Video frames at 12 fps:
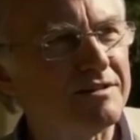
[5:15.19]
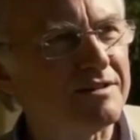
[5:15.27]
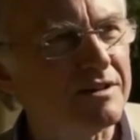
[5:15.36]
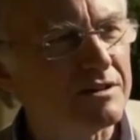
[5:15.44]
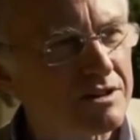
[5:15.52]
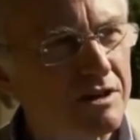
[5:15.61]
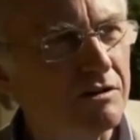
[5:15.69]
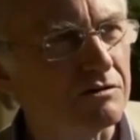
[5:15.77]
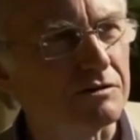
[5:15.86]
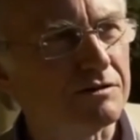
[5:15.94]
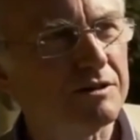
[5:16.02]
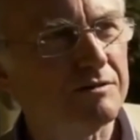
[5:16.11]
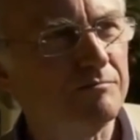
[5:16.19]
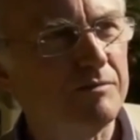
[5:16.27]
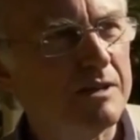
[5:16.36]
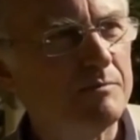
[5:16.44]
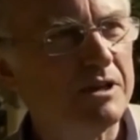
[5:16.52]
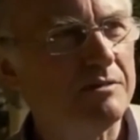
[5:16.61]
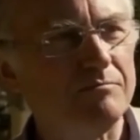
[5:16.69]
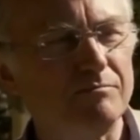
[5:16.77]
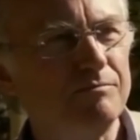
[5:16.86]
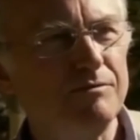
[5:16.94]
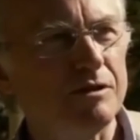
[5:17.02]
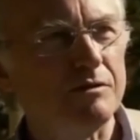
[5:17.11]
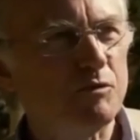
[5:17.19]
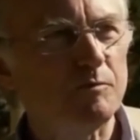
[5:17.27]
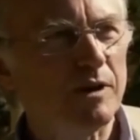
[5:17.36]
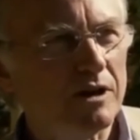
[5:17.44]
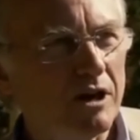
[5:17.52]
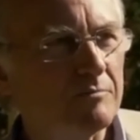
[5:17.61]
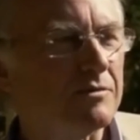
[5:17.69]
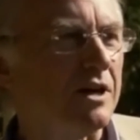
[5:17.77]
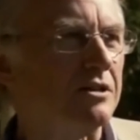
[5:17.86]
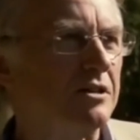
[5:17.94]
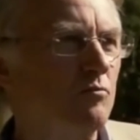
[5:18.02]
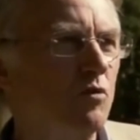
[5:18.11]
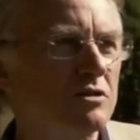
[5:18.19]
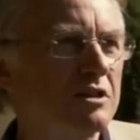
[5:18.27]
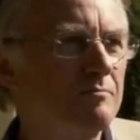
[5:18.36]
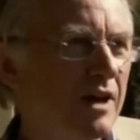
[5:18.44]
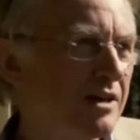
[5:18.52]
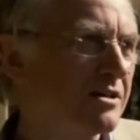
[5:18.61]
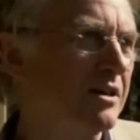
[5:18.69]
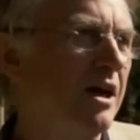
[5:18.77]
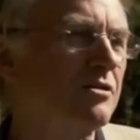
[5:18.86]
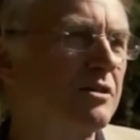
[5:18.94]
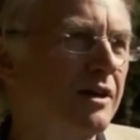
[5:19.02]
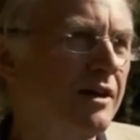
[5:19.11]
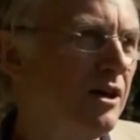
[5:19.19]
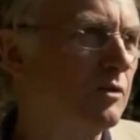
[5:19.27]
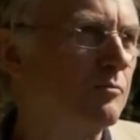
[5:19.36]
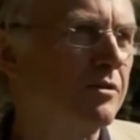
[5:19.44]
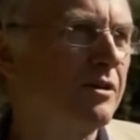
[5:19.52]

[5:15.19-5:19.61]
console, to maybe, put my arm around them. What's the matter? How can I help?